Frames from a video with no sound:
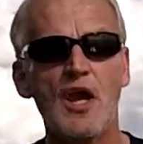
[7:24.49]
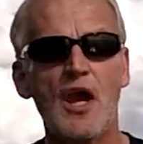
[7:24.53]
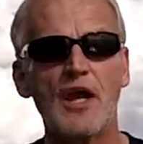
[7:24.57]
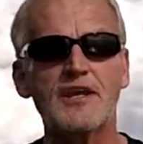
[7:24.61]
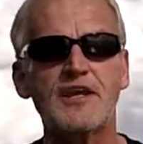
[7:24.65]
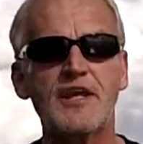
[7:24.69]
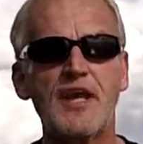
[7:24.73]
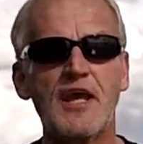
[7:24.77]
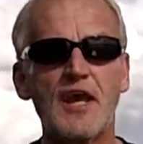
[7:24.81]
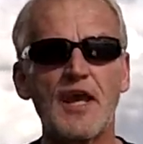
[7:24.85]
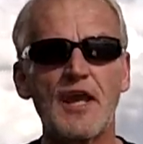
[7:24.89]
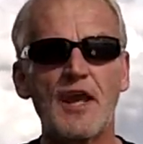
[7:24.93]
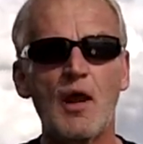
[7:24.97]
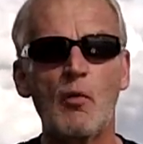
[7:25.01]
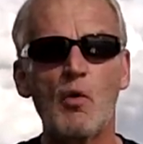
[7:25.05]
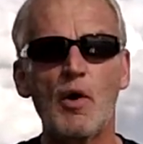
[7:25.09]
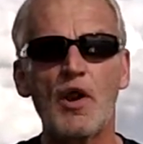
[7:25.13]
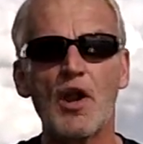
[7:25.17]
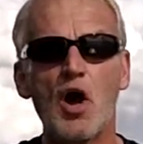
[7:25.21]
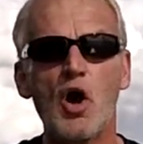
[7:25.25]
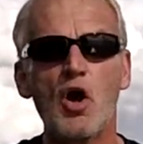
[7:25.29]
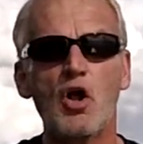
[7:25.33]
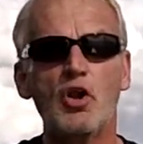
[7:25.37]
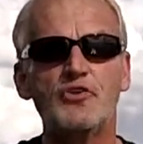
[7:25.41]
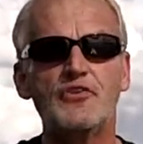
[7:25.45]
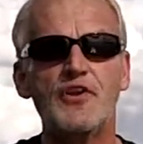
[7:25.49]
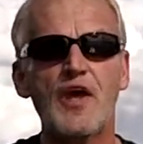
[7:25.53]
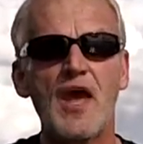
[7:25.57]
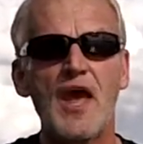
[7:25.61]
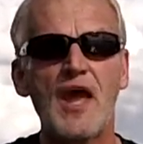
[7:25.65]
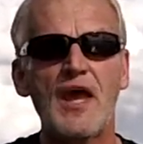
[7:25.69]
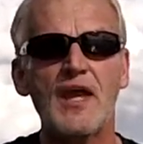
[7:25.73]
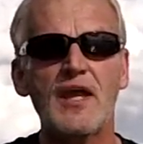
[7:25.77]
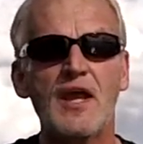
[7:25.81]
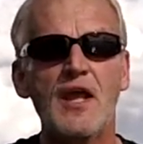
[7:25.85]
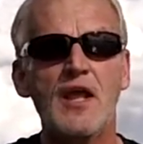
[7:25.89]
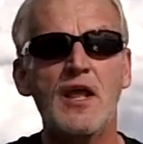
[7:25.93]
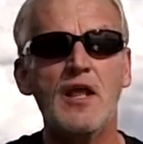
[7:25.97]
Again, I went all
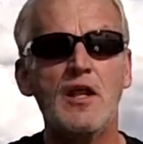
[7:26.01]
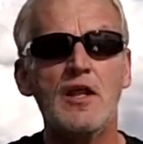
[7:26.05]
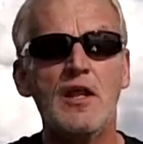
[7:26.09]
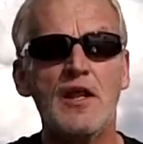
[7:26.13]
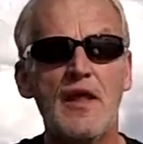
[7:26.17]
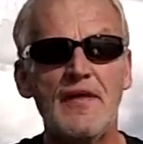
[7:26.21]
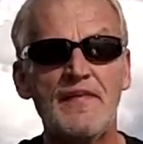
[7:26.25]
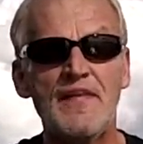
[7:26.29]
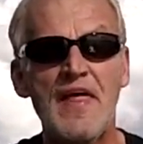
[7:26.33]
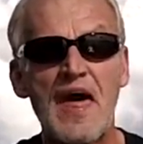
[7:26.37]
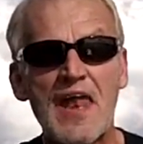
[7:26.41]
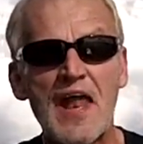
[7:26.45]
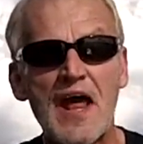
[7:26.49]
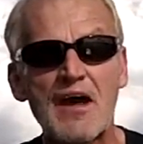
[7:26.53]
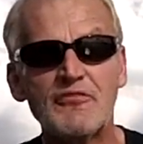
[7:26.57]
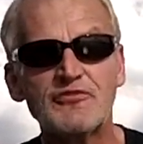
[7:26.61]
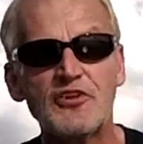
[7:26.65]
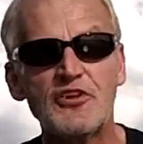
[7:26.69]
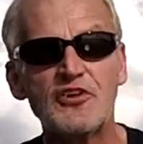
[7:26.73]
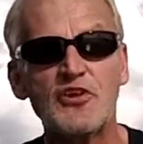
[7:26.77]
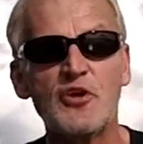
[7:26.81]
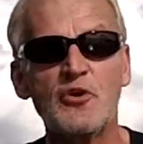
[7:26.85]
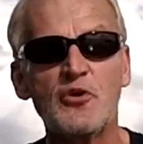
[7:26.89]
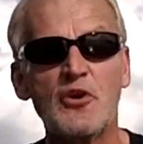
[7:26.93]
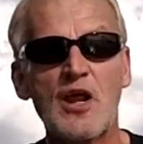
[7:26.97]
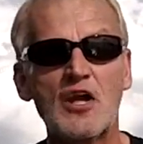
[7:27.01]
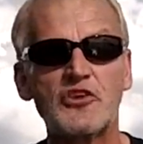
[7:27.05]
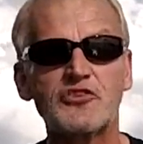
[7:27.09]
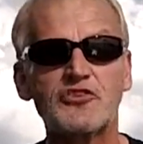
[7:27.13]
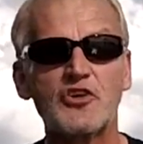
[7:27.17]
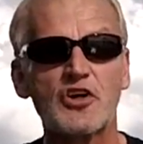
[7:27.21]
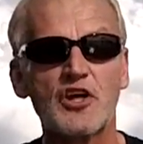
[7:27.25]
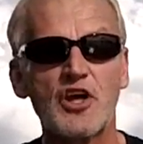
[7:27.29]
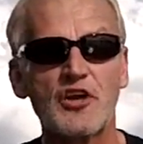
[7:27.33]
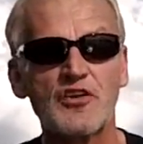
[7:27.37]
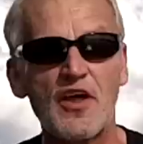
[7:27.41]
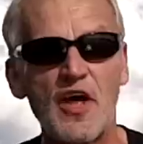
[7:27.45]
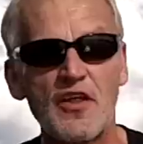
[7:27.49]
day, and that afternoon I
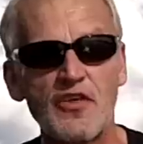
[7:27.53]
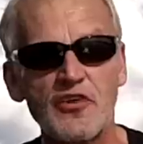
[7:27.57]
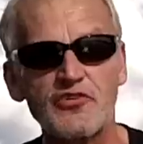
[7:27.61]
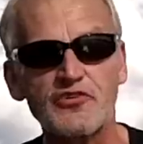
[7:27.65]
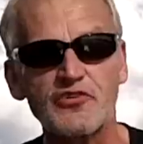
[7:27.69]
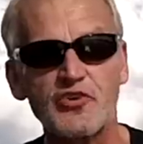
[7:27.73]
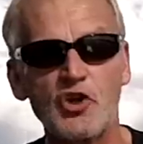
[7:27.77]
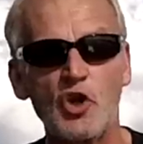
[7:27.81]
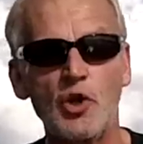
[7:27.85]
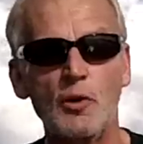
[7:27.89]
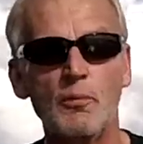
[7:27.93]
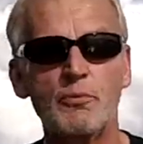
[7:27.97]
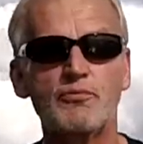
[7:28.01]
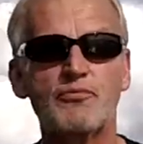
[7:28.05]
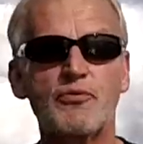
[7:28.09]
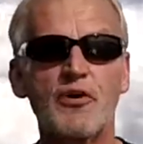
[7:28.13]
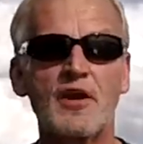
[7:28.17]
took another scoop.